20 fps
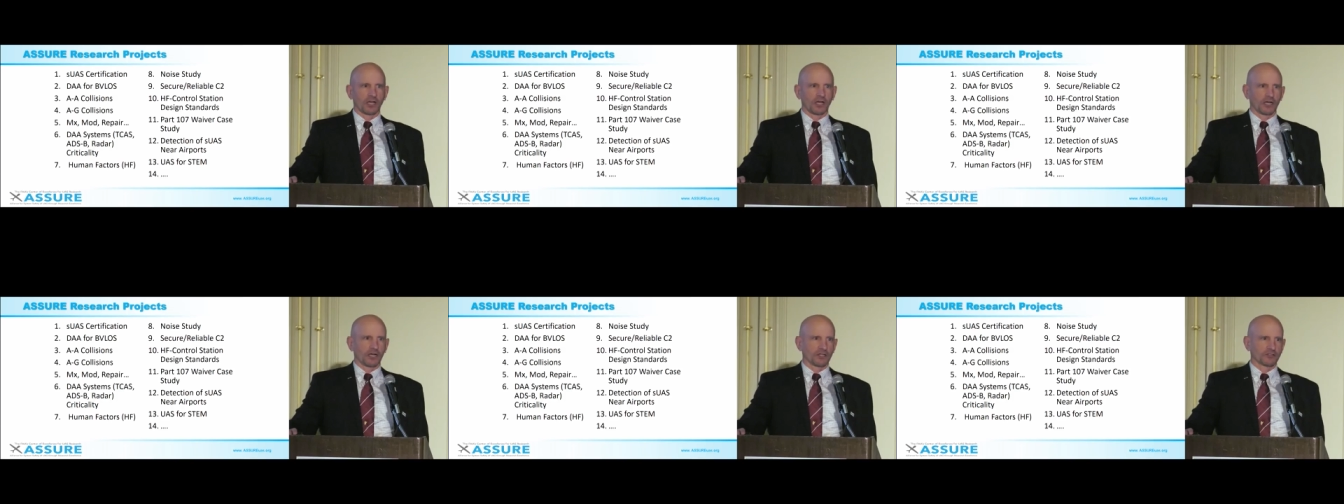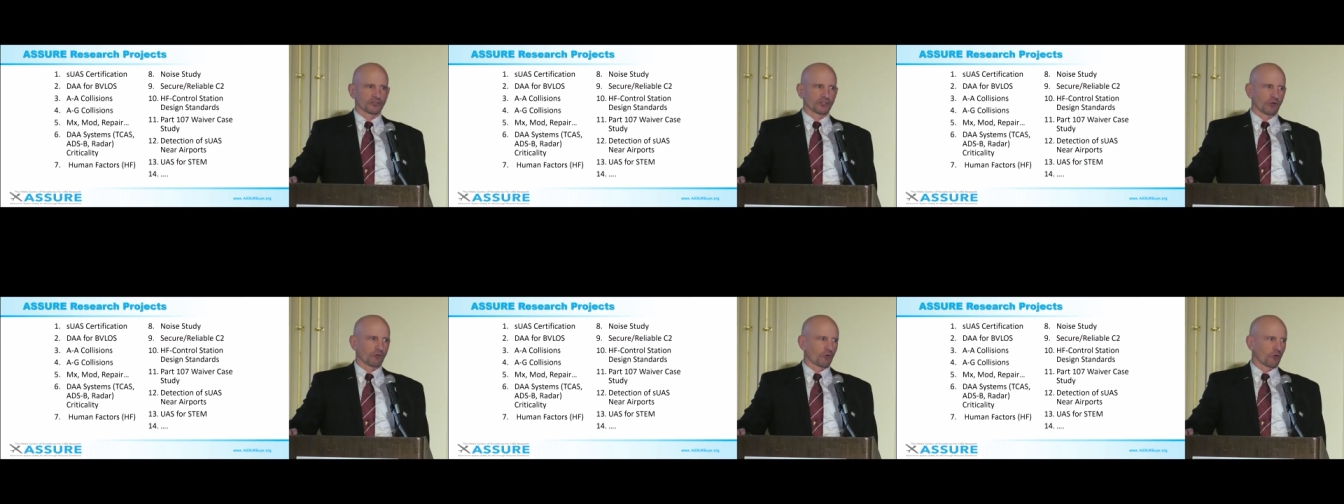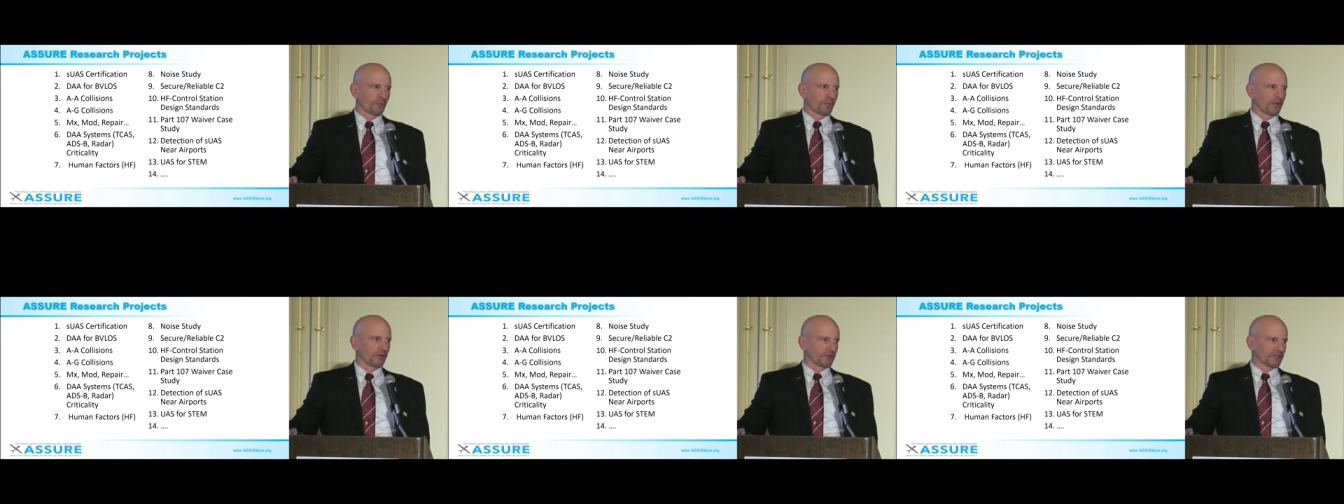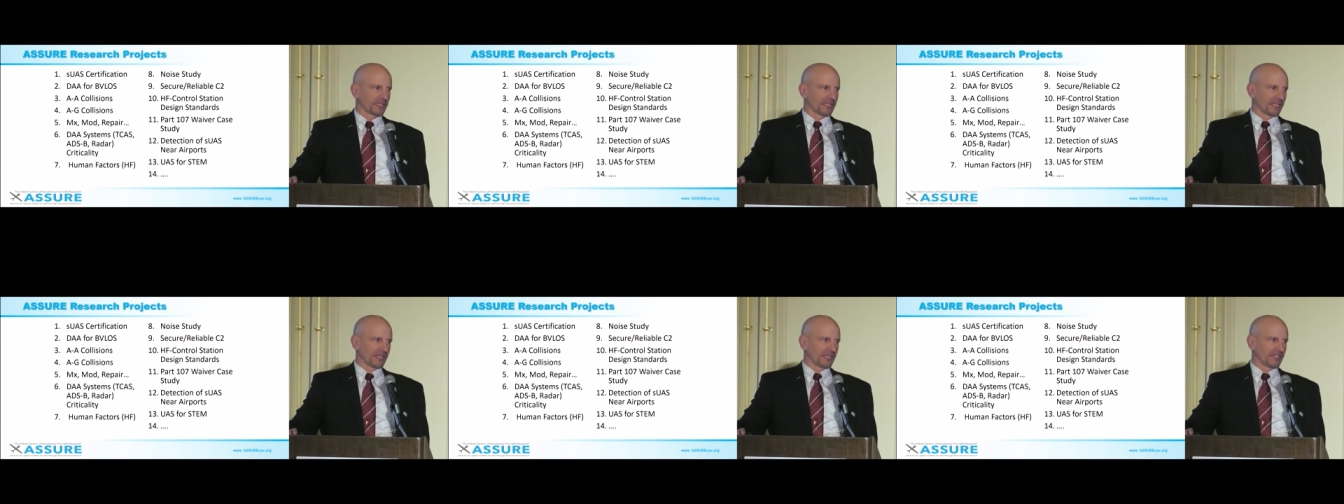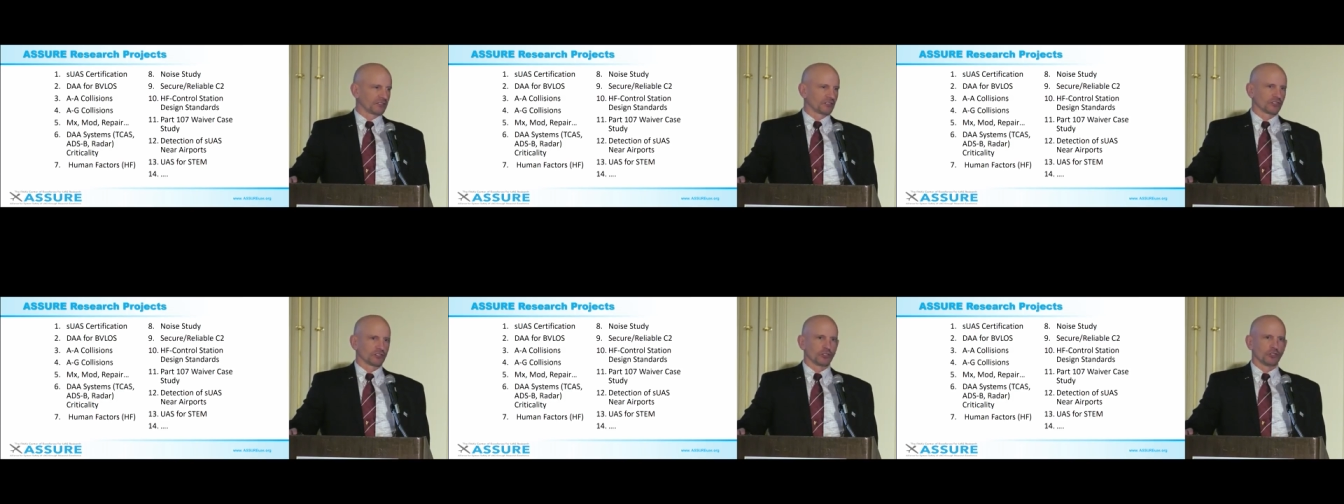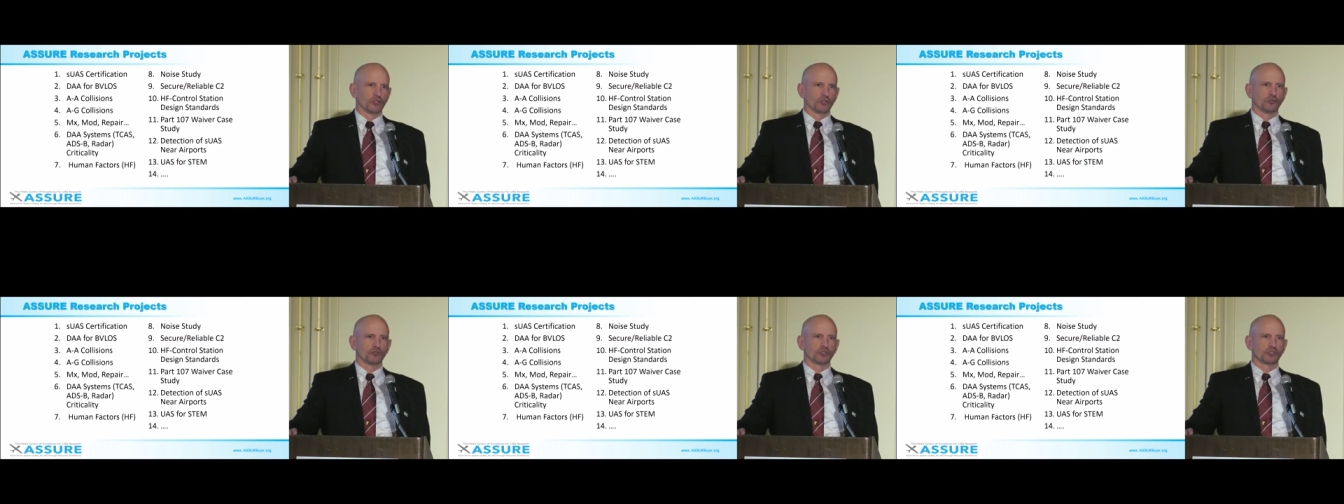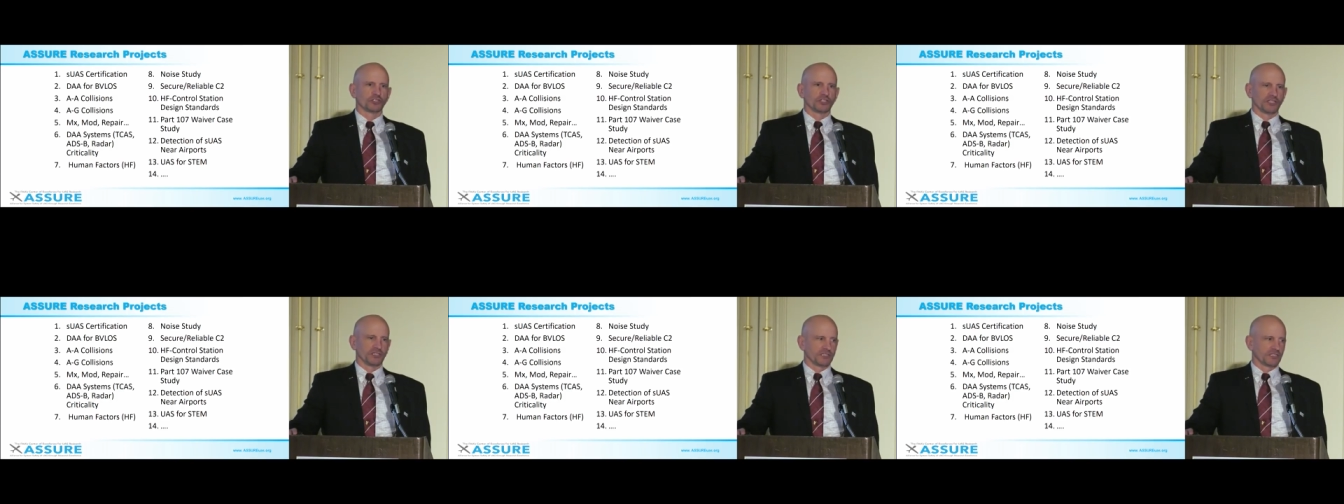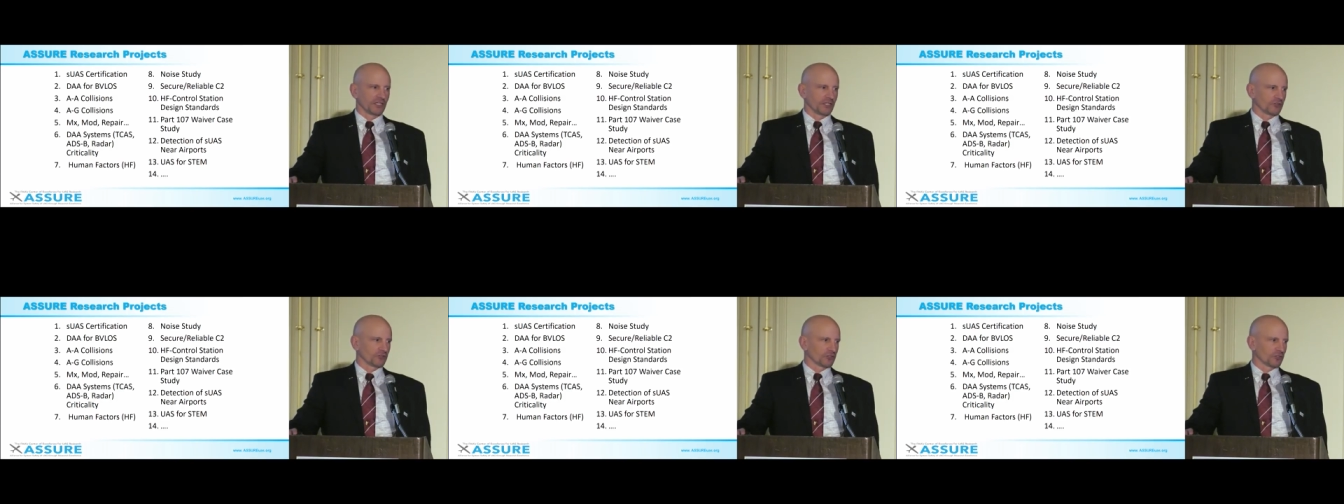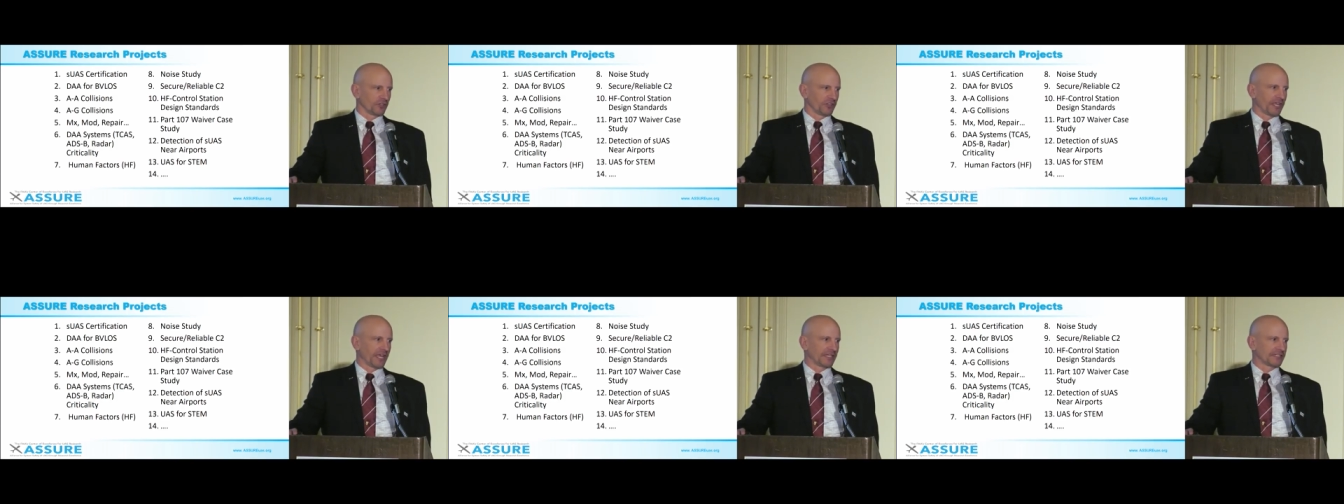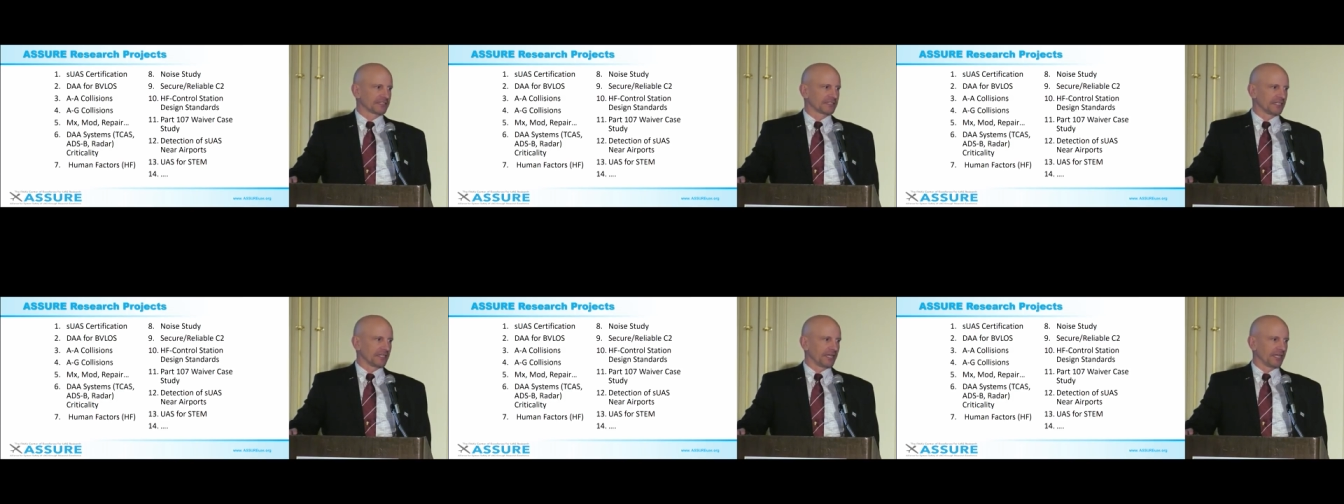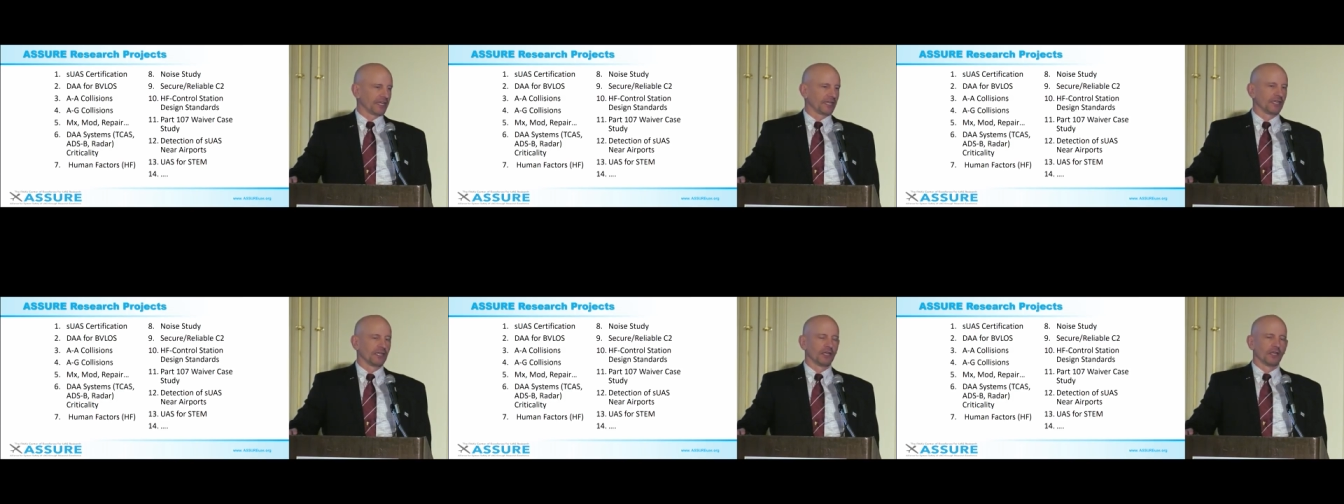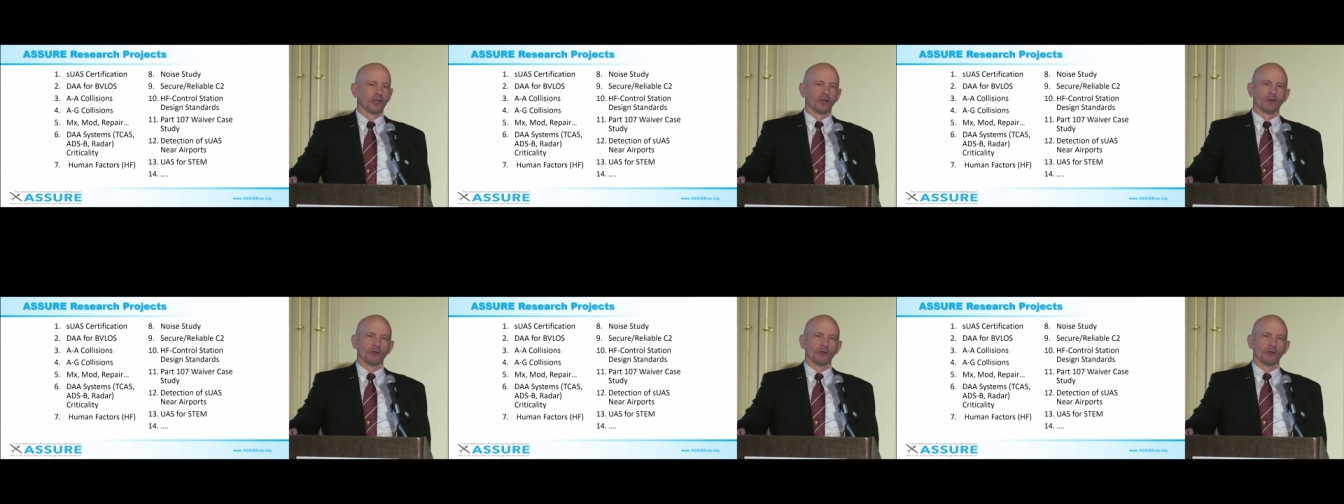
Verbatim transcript: uh, so I won't be able to get into huge details on that today.